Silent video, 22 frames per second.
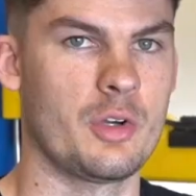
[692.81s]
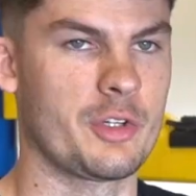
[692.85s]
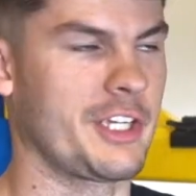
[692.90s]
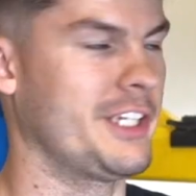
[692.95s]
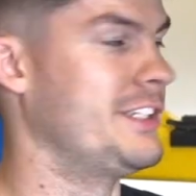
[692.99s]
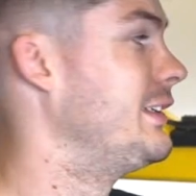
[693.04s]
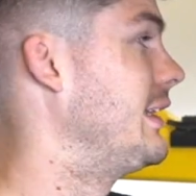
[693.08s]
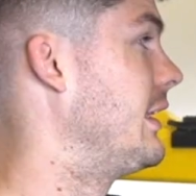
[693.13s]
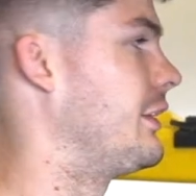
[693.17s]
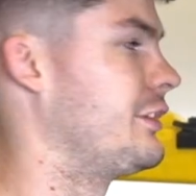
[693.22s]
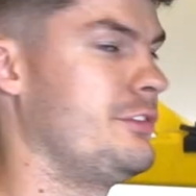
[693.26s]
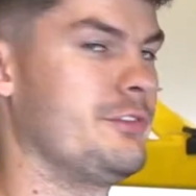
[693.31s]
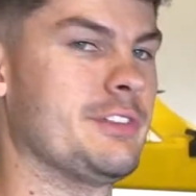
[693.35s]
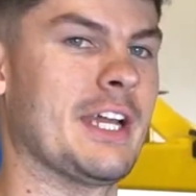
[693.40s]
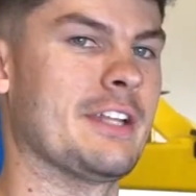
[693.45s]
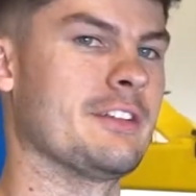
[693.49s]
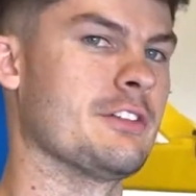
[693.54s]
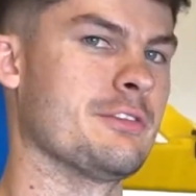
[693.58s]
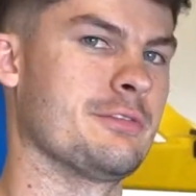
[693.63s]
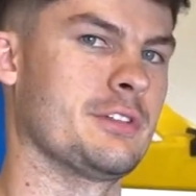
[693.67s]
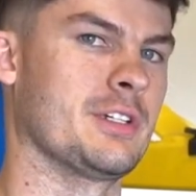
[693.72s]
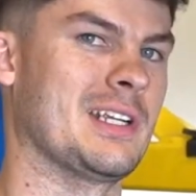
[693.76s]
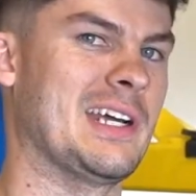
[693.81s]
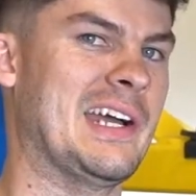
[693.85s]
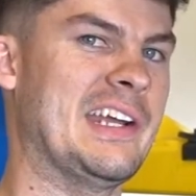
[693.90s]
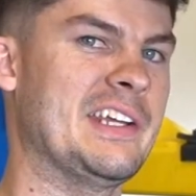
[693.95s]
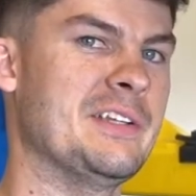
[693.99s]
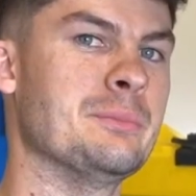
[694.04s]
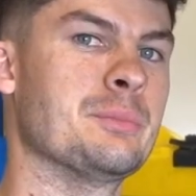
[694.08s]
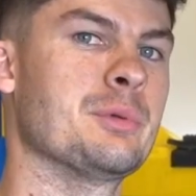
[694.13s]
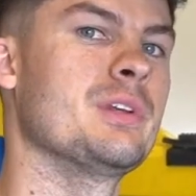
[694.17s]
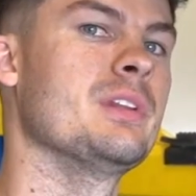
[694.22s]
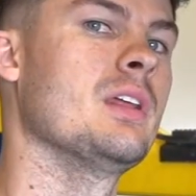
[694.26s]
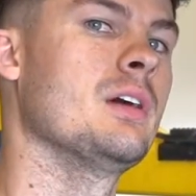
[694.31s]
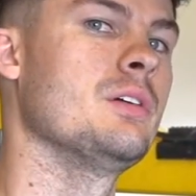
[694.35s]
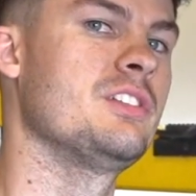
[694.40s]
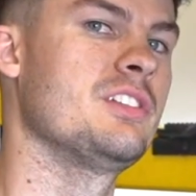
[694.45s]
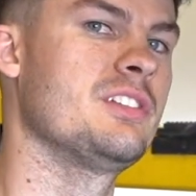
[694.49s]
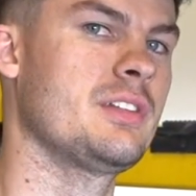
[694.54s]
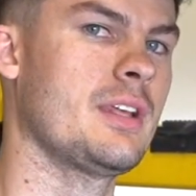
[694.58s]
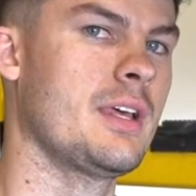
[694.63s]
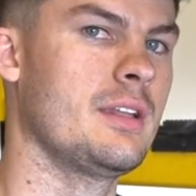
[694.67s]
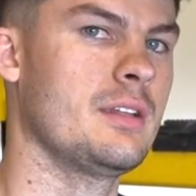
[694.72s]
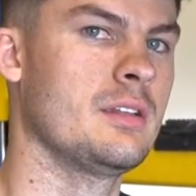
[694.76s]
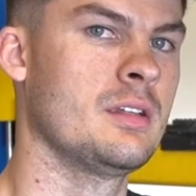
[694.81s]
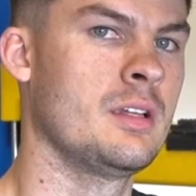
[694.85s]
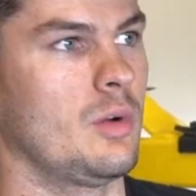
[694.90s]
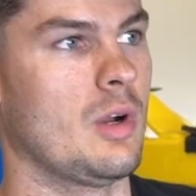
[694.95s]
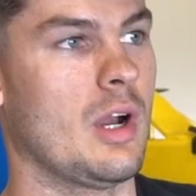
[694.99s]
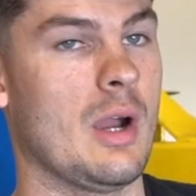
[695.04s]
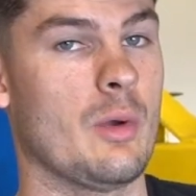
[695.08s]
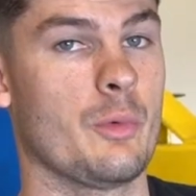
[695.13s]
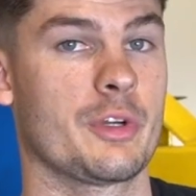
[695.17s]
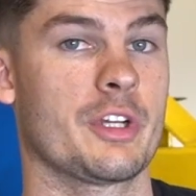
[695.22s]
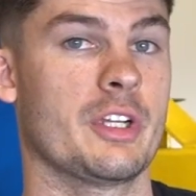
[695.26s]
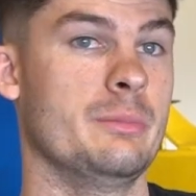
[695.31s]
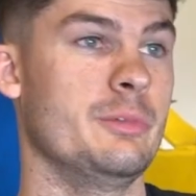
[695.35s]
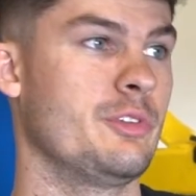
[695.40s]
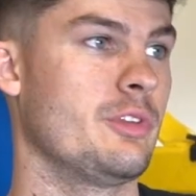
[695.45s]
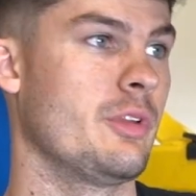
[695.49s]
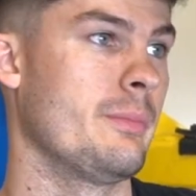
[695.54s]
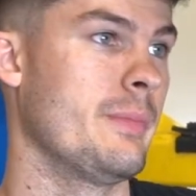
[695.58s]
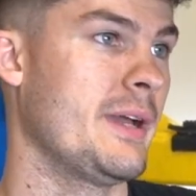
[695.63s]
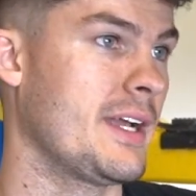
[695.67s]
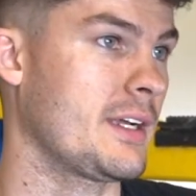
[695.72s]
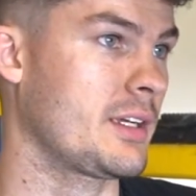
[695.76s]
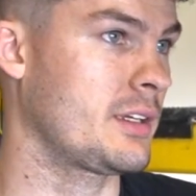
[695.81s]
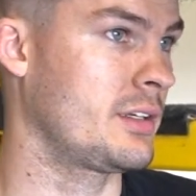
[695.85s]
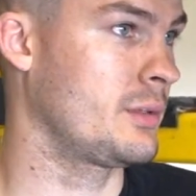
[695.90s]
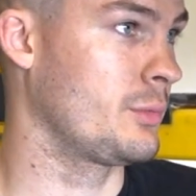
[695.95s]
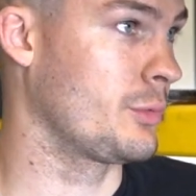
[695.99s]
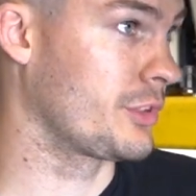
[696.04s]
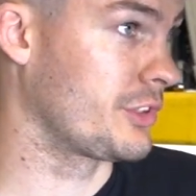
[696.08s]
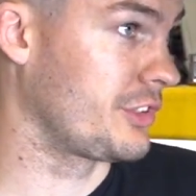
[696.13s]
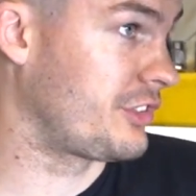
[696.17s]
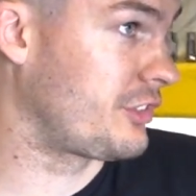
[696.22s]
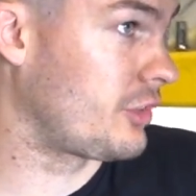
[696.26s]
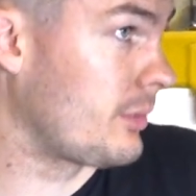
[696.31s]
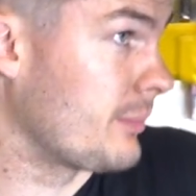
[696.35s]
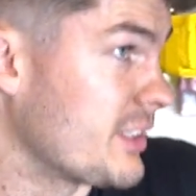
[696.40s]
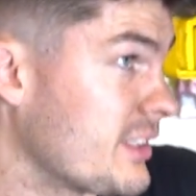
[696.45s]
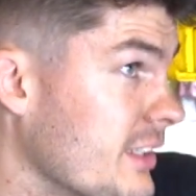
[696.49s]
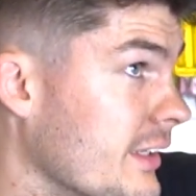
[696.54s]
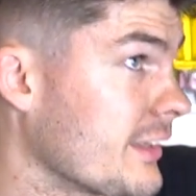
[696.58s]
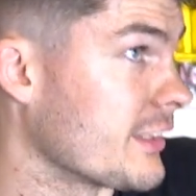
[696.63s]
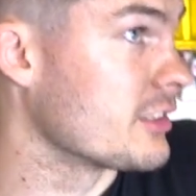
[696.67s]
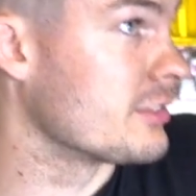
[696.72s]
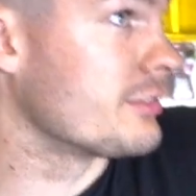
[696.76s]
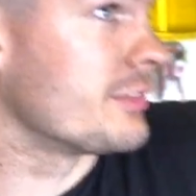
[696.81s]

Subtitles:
Okay, now you've got the front height and preload set. Well, we're gonna move to the back. We're gonna start by taking this